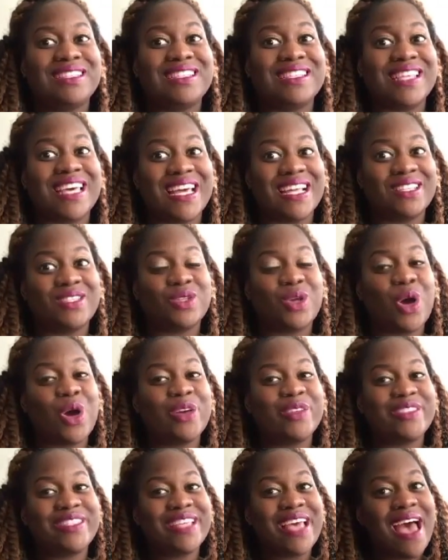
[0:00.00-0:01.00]
that's
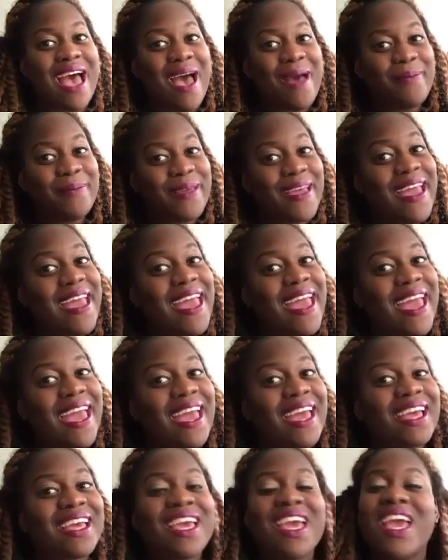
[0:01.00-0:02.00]
off
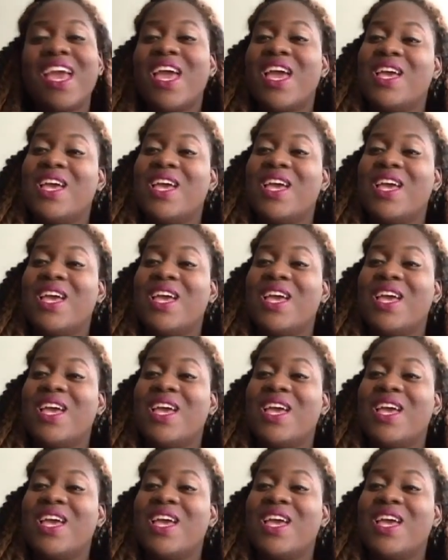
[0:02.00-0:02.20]
topic.